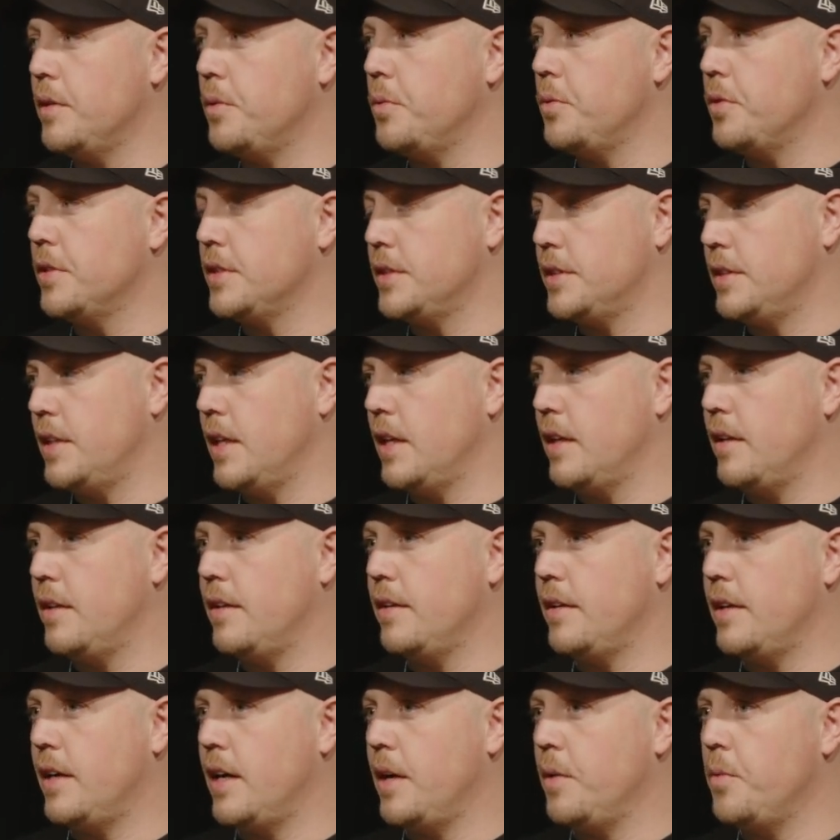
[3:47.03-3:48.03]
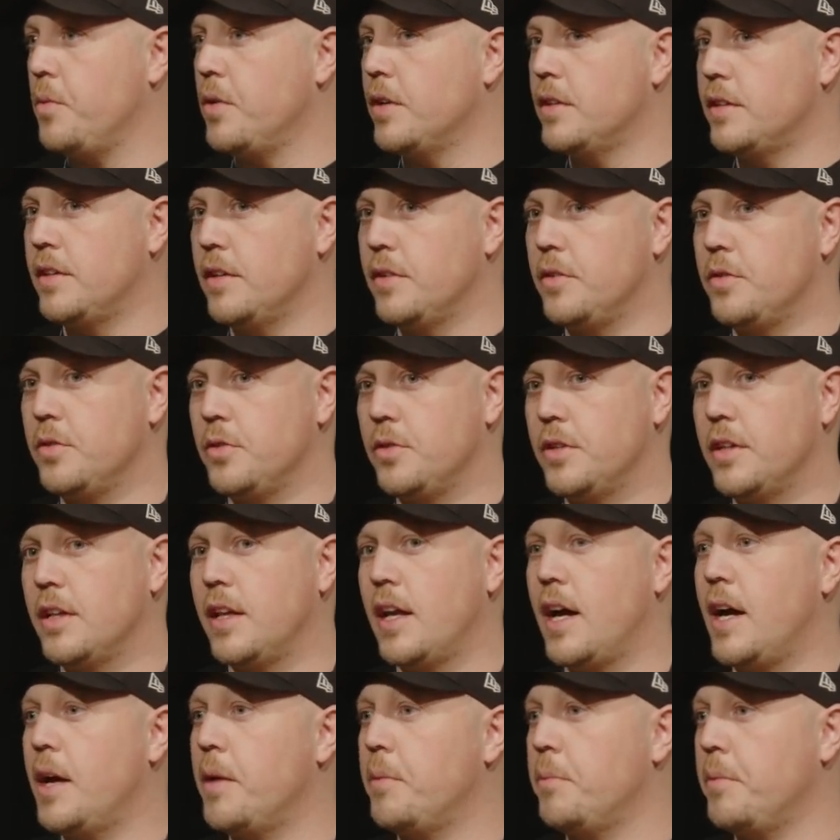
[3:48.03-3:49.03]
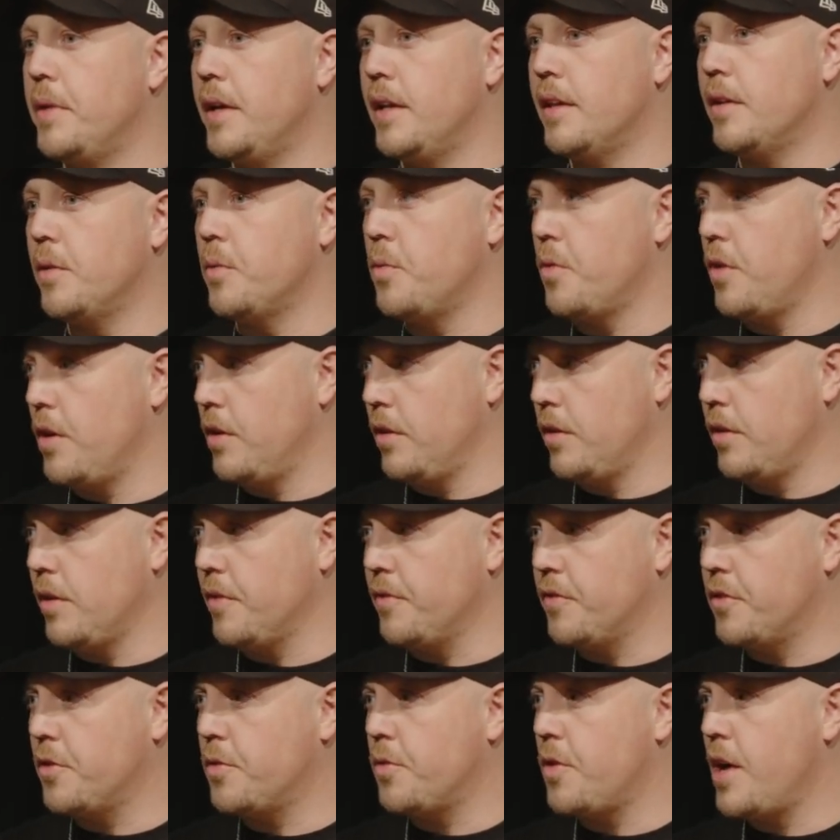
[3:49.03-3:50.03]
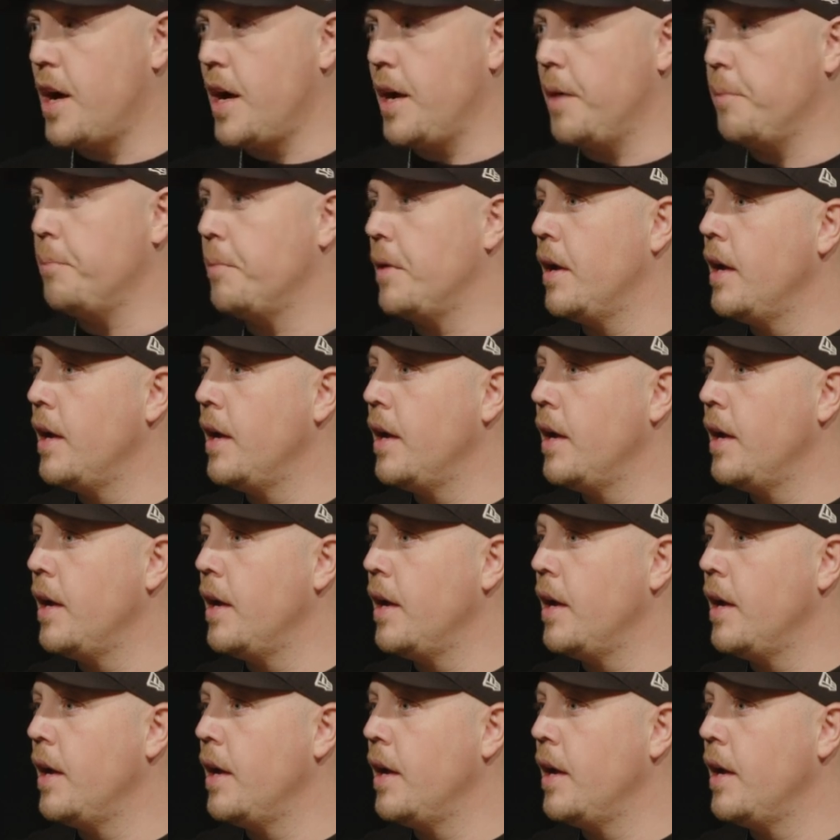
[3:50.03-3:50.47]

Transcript: was that I wanted to climb in the world of crime.